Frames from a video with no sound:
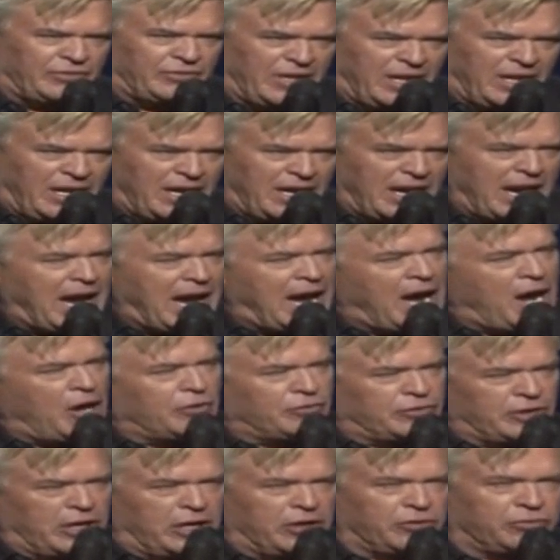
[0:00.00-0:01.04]
how's
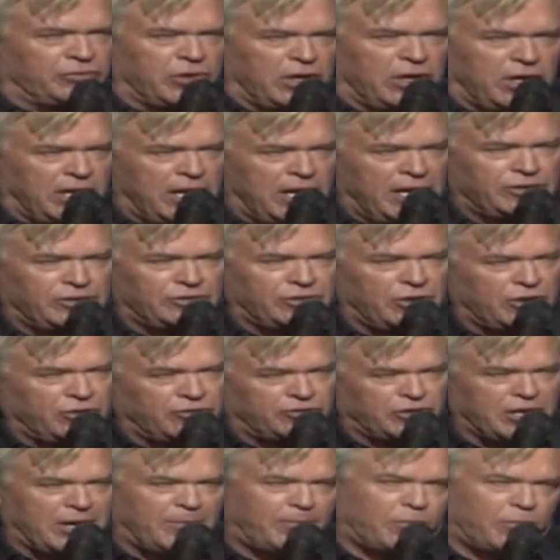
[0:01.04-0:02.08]
his
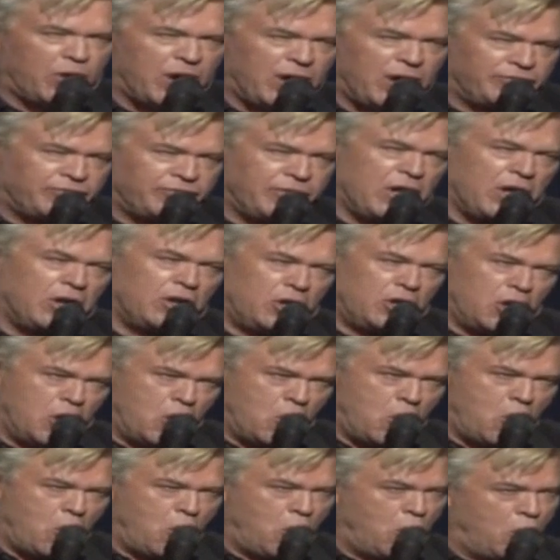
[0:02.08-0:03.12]
relationship with the
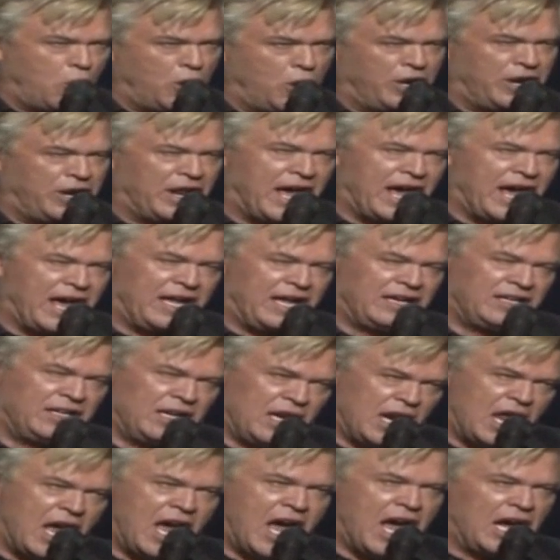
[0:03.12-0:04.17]
Lord? I'd
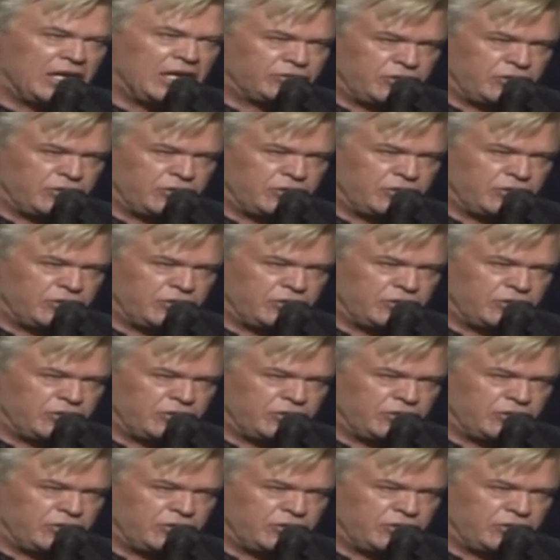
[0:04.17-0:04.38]
like to